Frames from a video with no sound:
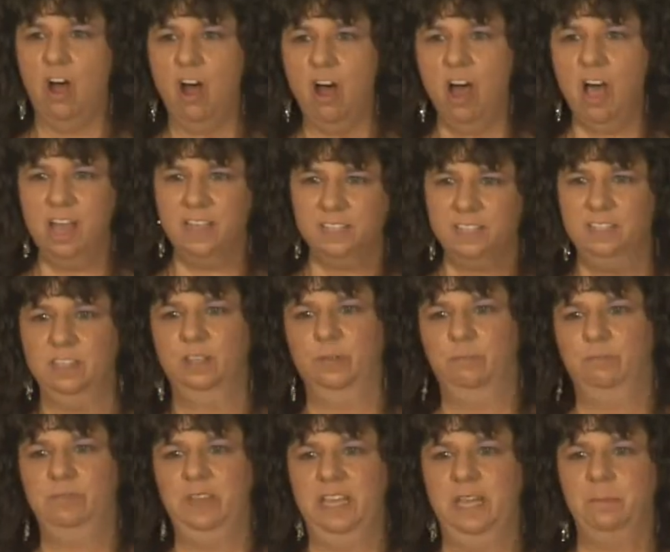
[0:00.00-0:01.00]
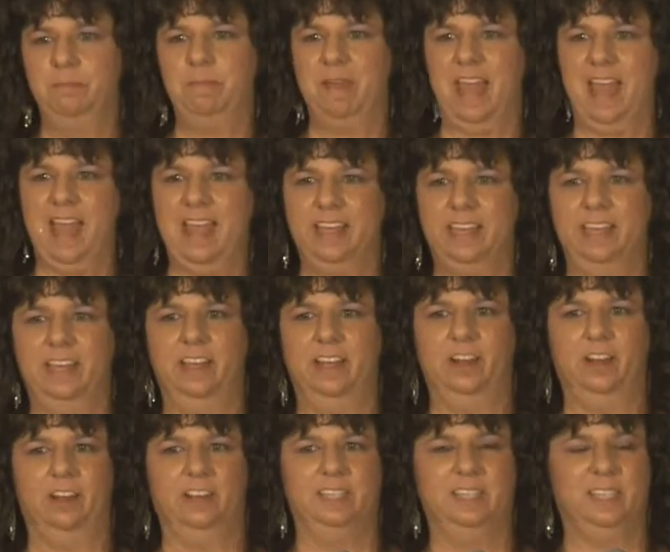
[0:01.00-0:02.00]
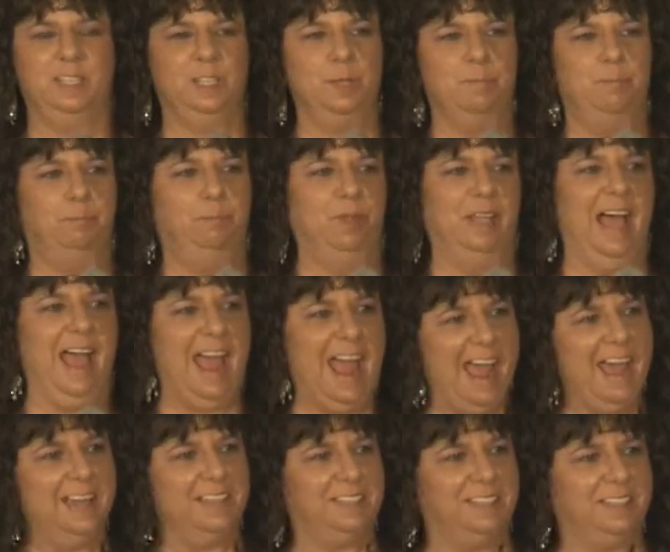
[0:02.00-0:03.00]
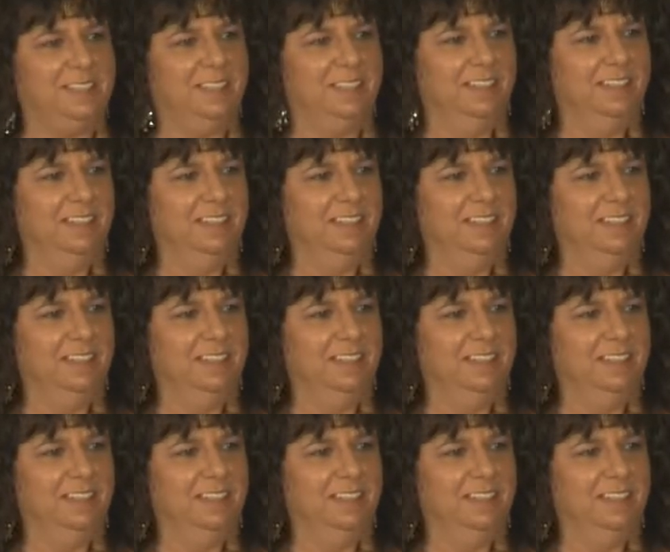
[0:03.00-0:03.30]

awesome being back here. Is this a blast?